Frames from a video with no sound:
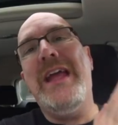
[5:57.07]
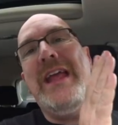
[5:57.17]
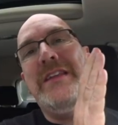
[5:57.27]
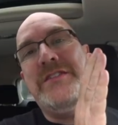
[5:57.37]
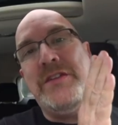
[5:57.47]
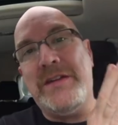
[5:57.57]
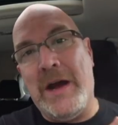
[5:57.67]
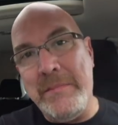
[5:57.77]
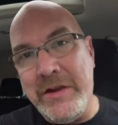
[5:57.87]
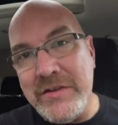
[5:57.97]
is to
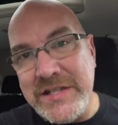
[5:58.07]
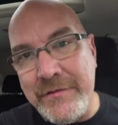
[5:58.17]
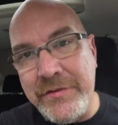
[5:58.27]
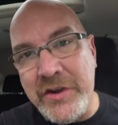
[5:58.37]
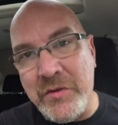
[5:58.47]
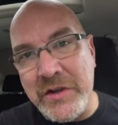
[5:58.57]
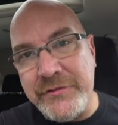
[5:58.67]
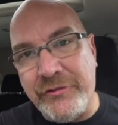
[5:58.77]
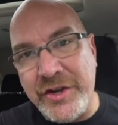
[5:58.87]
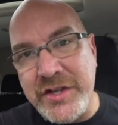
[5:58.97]
come here at 7.30 when it's
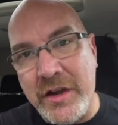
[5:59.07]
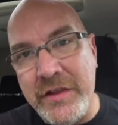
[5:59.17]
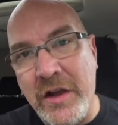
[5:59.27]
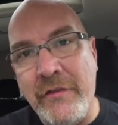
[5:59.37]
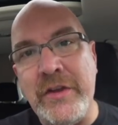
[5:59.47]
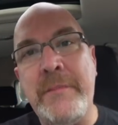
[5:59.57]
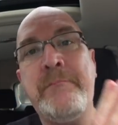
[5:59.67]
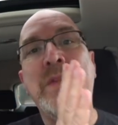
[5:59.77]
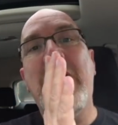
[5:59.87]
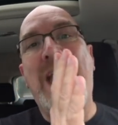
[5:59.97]
fresh out of the oven
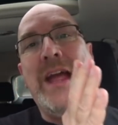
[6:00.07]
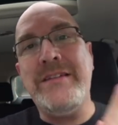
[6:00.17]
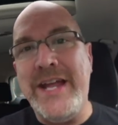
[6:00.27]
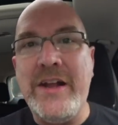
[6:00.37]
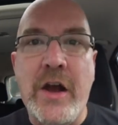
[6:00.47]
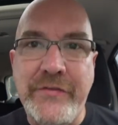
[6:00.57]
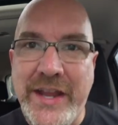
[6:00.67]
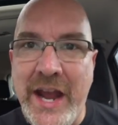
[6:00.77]
and take off the